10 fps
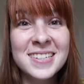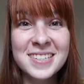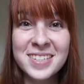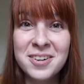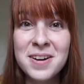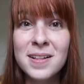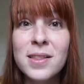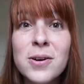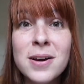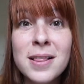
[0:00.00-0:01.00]
So
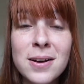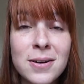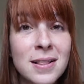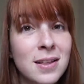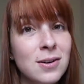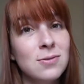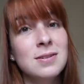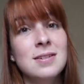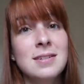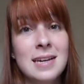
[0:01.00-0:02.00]
hello.
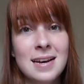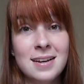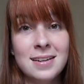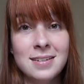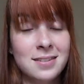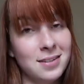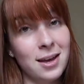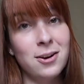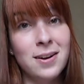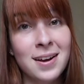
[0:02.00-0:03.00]
Today is
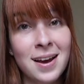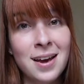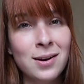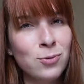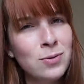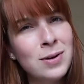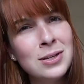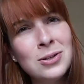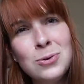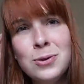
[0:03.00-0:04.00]
Saturday and we went
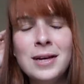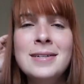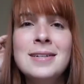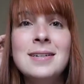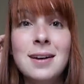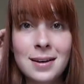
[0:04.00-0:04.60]
to London